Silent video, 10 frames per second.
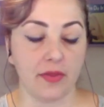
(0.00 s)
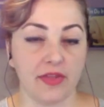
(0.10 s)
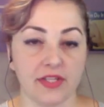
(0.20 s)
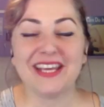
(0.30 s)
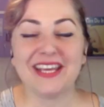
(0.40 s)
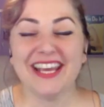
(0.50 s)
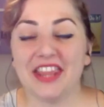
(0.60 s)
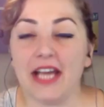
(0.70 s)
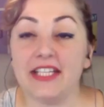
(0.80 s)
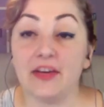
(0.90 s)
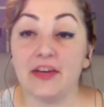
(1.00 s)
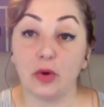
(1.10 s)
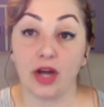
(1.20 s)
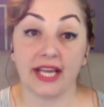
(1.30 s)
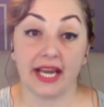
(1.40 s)
But this, the idea of
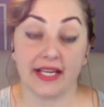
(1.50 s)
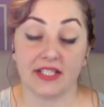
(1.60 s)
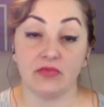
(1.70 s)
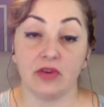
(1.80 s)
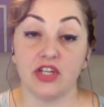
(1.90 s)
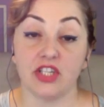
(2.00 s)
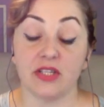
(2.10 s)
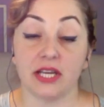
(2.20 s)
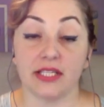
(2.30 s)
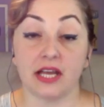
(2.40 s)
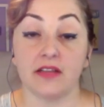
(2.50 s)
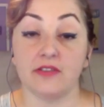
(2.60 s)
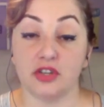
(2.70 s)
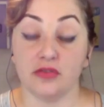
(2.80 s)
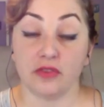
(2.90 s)
broadcasting, right, just like
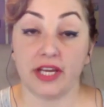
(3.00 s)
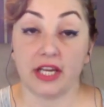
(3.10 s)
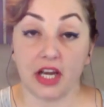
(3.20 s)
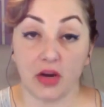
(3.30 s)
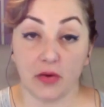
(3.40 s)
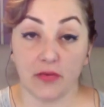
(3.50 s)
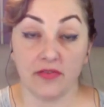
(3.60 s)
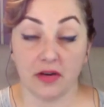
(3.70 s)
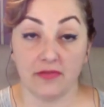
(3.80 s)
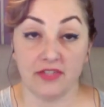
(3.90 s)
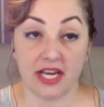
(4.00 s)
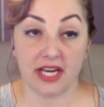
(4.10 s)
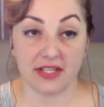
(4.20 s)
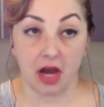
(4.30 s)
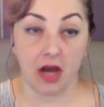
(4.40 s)
television and radio of
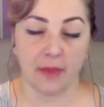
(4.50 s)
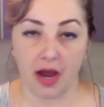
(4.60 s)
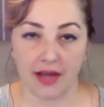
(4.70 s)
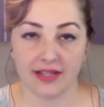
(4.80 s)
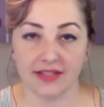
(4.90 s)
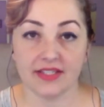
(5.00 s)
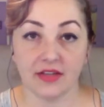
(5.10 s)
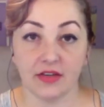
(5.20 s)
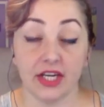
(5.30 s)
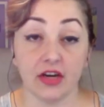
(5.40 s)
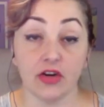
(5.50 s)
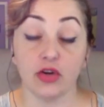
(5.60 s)
days gone by and still here,